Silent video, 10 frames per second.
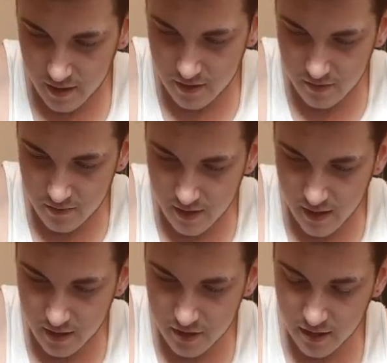I don't
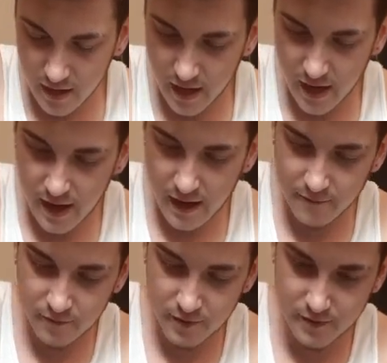actually
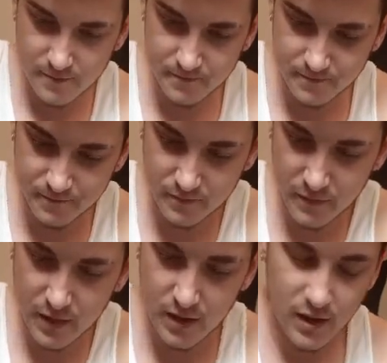have one.
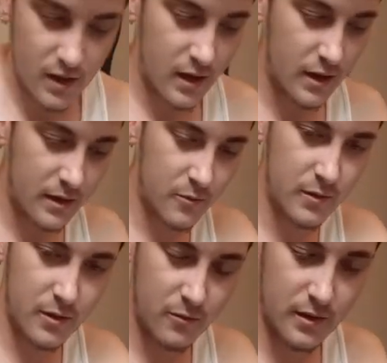I
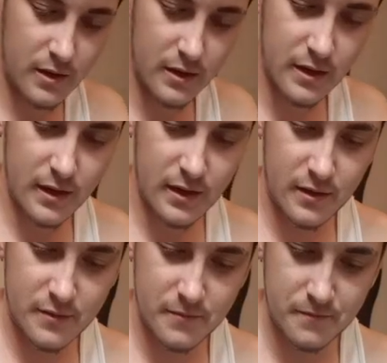will one day.